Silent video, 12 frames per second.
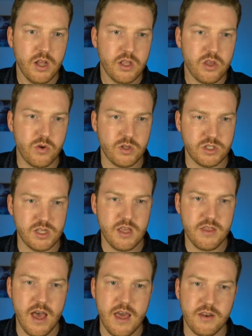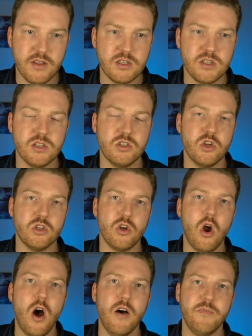You can see that this is just
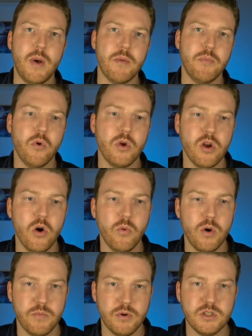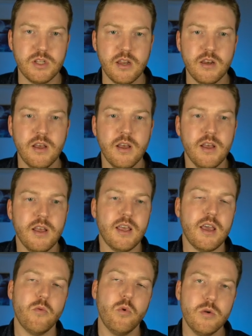off by 0.01%.
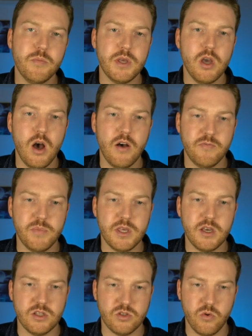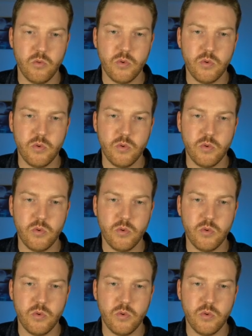It wouldn't be off because